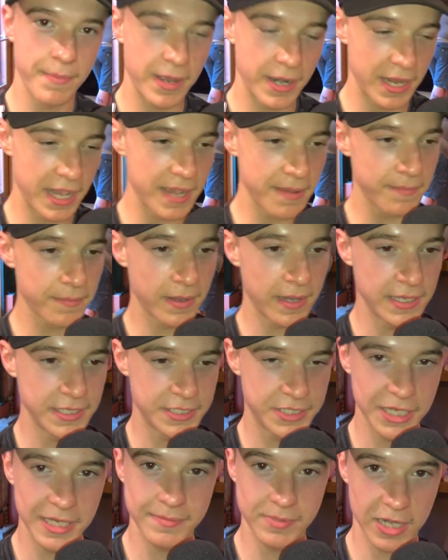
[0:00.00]
my name
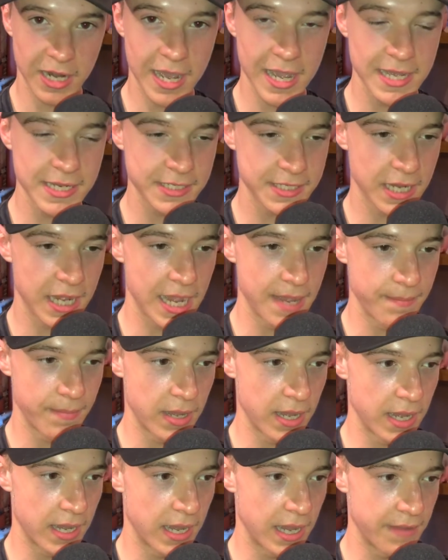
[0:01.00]
is James Lyons. I'm
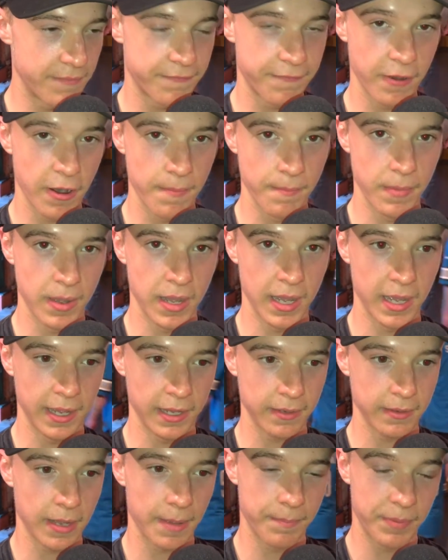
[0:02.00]
uh, I'm from uh,
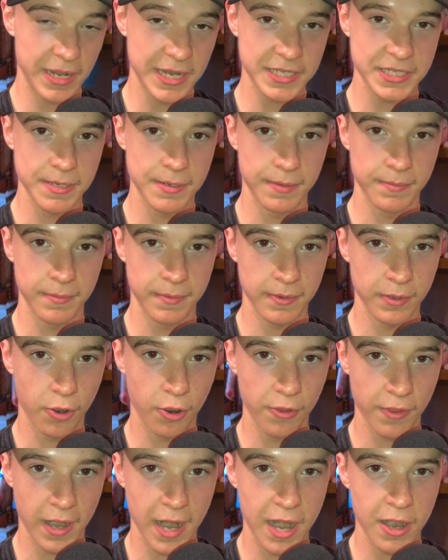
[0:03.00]
a place in
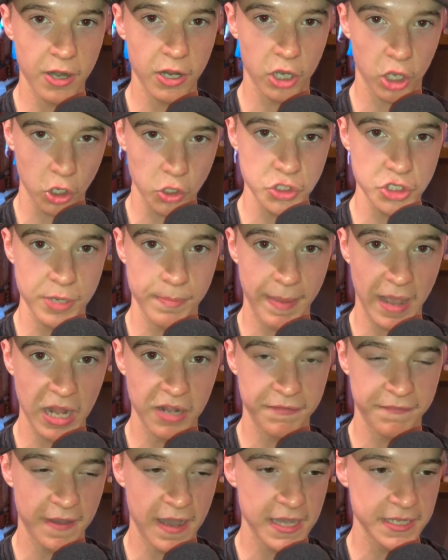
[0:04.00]
Northern Ireland close to
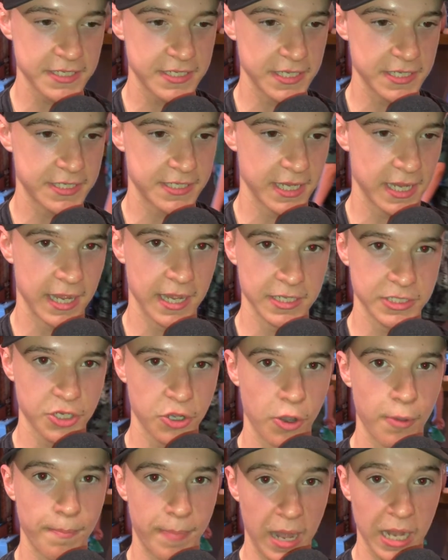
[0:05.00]
Belfast. It's uh, it's
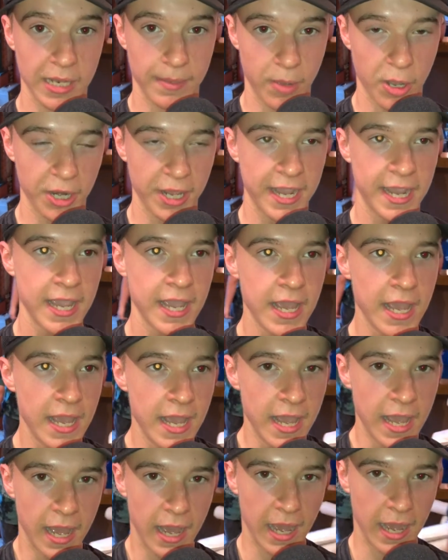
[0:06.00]
called Ballymoney.
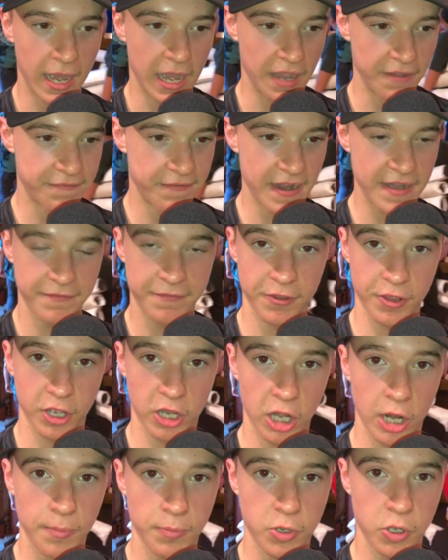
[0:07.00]
Uh, I fight for the
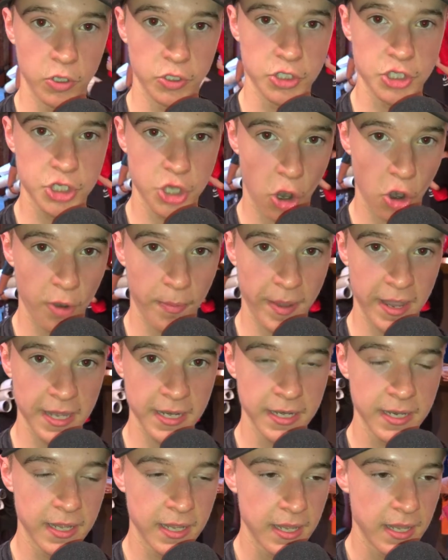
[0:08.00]
club called
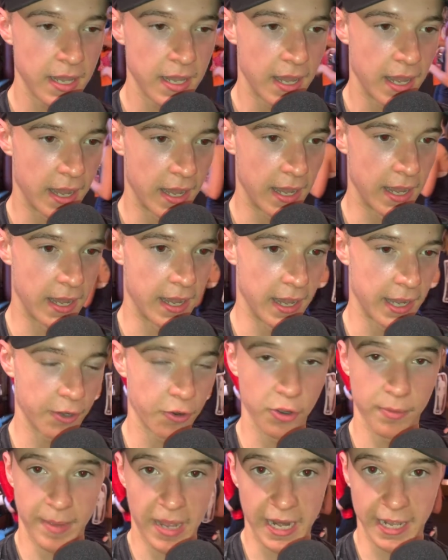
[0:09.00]
Scorpion. Uh, I
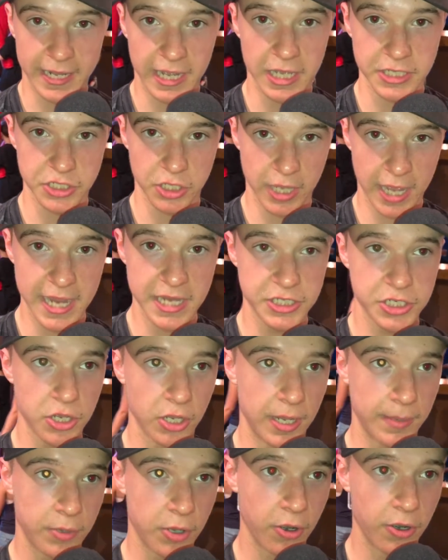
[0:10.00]
go to Ballycastle High
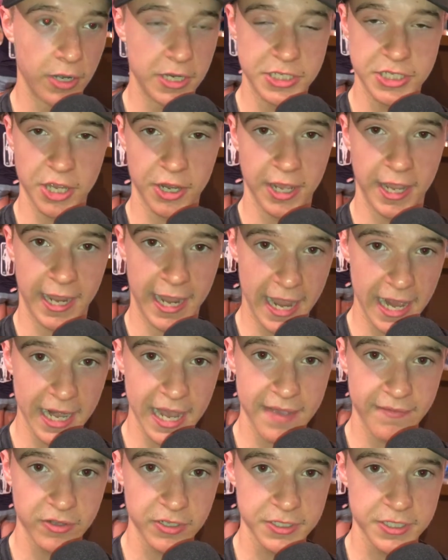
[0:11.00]
School. I'm currently studying A
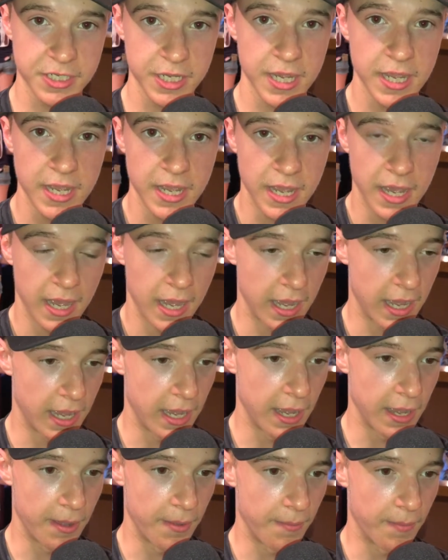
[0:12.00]
levels,
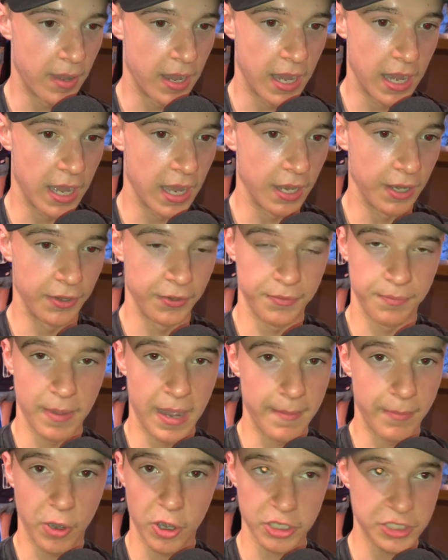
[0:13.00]
um, and
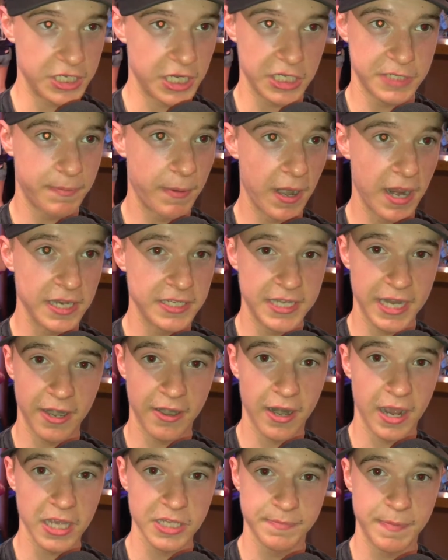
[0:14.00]
my boxing experience
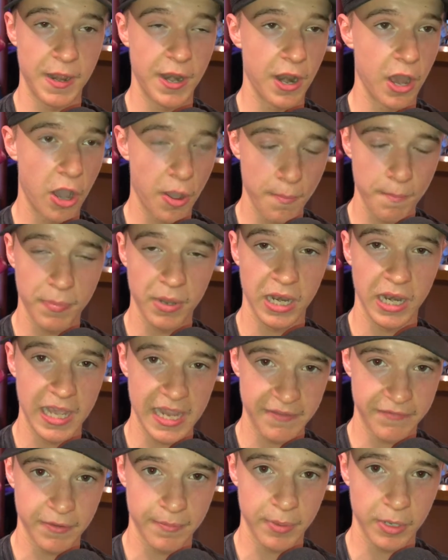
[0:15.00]
here has been
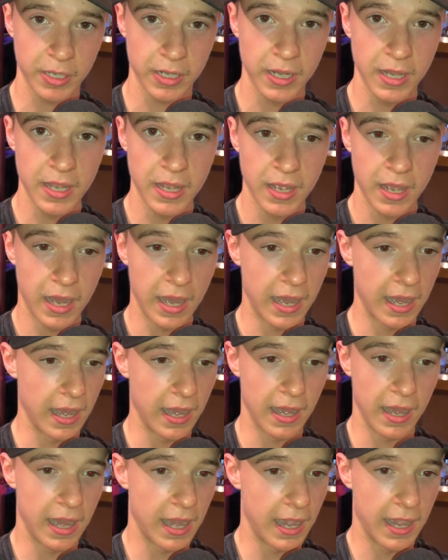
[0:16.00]
unbelievable uh,
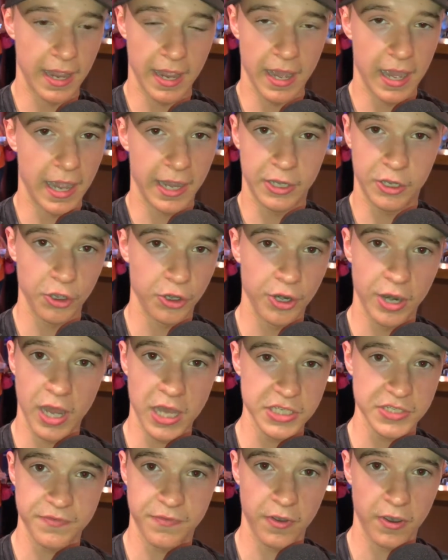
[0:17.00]
I, I couldn't
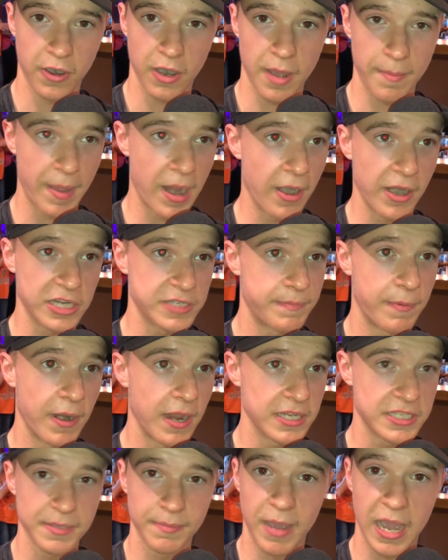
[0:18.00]
ask for a better
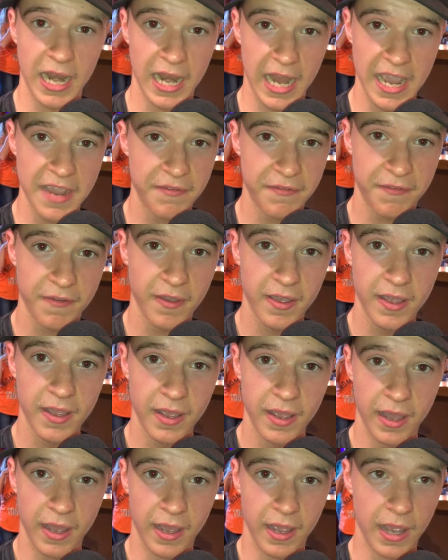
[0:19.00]
experience in my life.
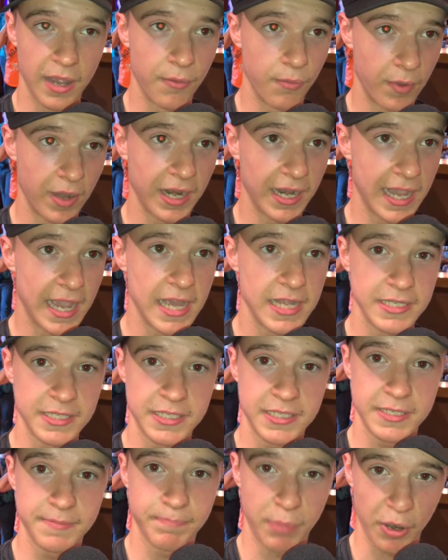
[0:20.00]
Uh, it really
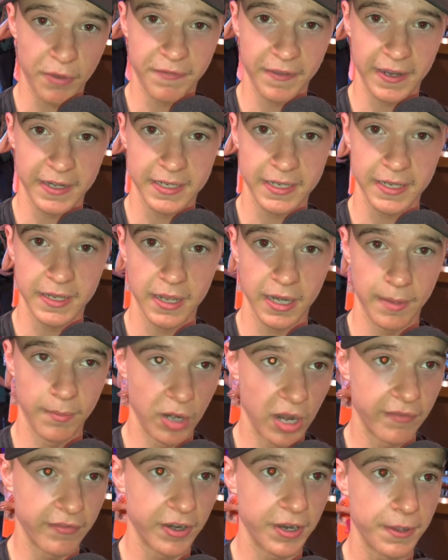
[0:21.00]
is perfect, and I'm
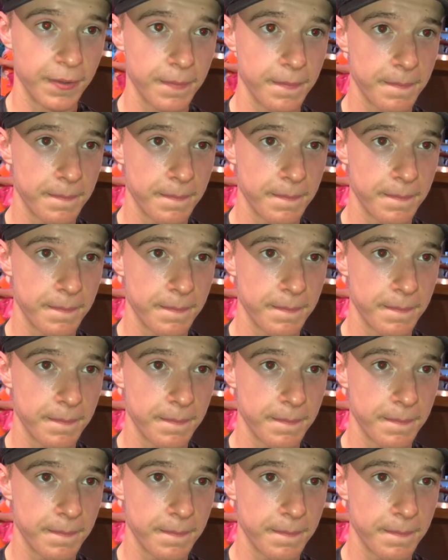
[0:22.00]
loving it.